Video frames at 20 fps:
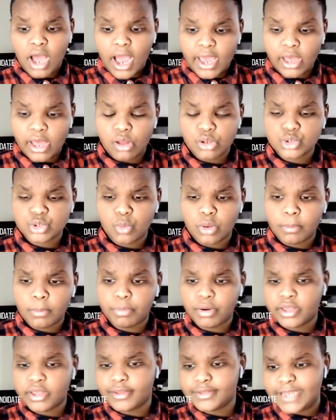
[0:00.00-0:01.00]
I also want
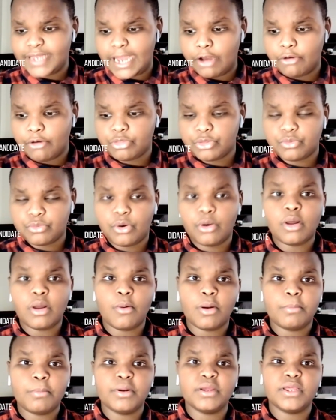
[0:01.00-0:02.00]
to bring in down the road,
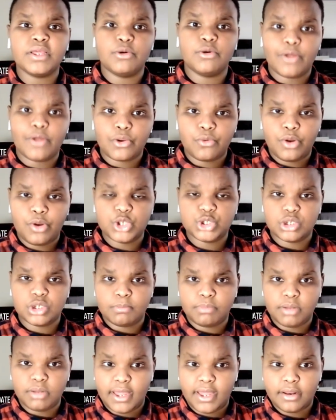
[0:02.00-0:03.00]
I want to bring in a
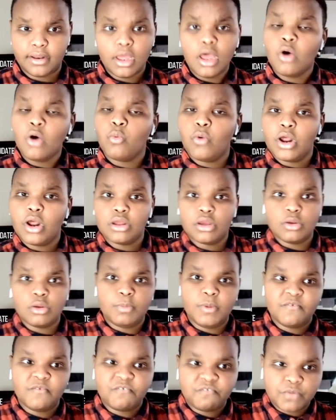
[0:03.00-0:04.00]
recreation plan where
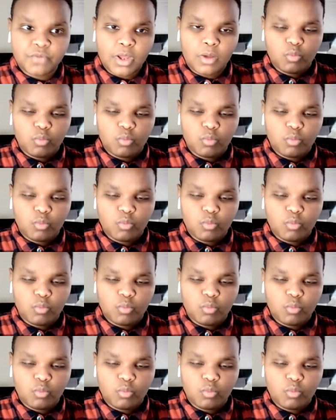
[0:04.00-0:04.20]
it'd be,